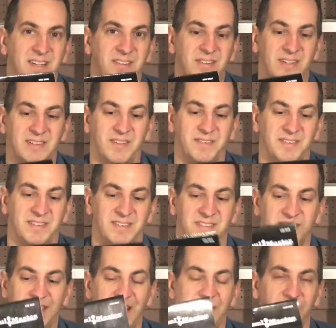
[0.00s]
checked out
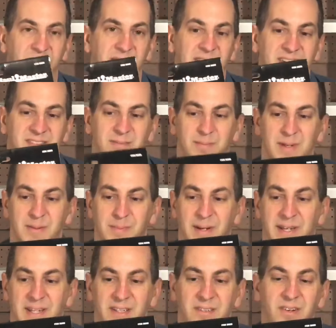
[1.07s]
these cargo nets made
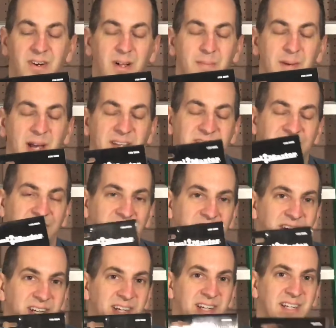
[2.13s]
by Hallmaster.
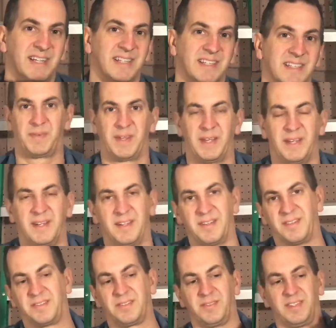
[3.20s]

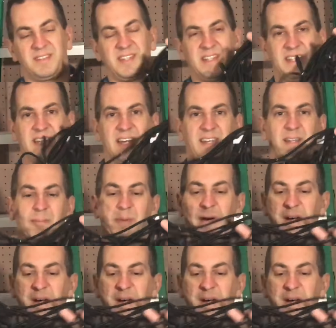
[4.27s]
So when you take it out of the